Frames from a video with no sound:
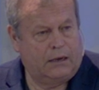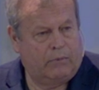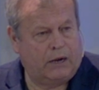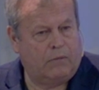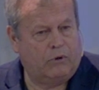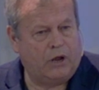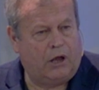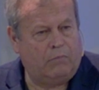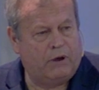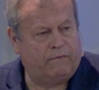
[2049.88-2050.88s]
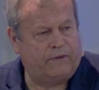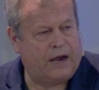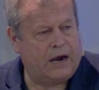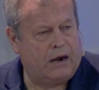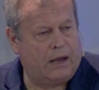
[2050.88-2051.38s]
But I'm talking about
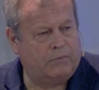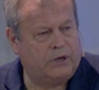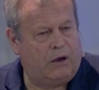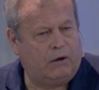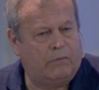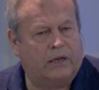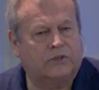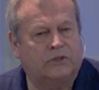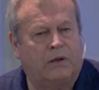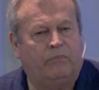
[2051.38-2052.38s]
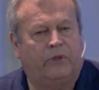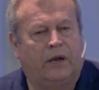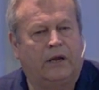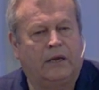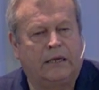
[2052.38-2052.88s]
fire. I'm talking about
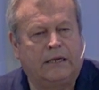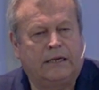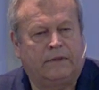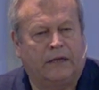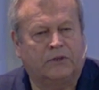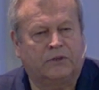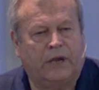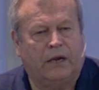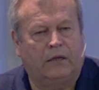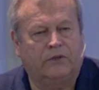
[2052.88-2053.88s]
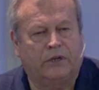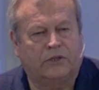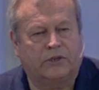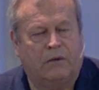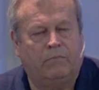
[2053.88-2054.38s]
something that settles in
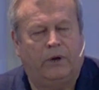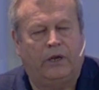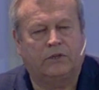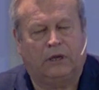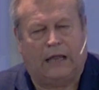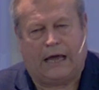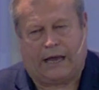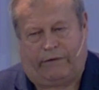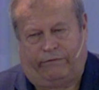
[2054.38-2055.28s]
somebody's life.